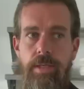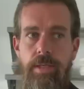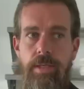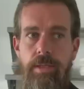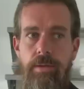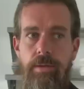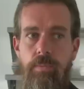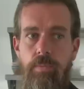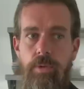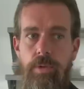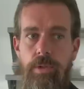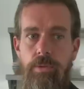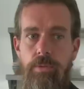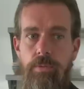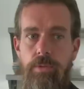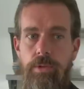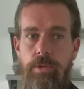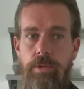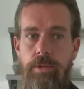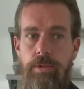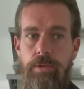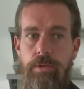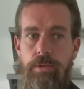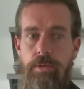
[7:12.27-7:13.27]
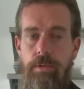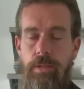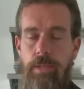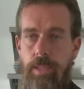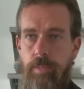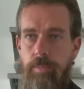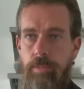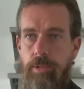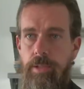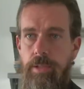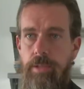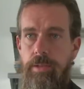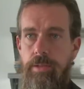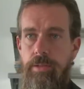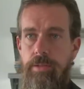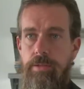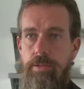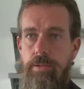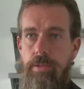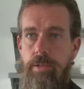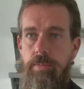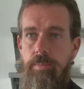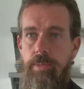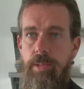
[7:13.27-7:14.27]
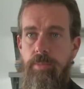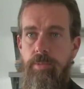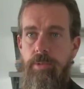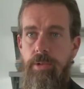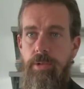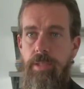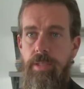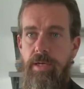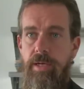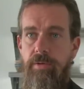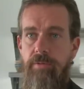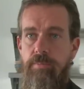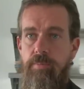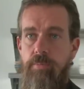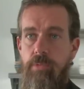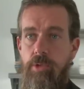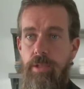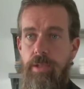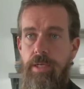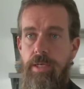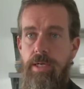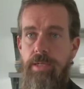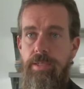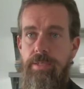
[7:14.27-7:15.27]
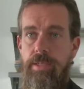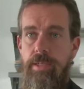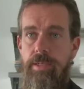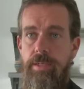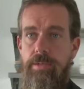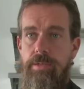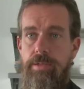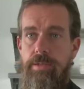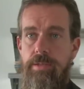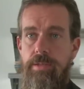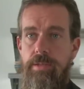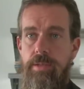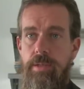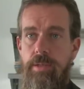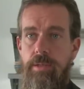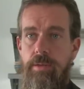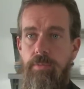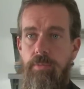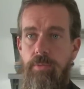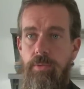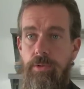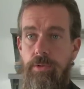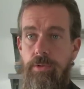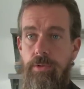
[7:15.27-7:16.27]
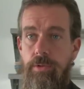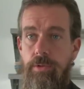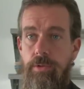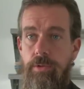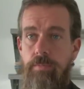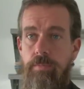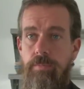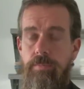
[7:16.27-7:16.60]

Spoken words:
that we would label it so that people can have more context and read through.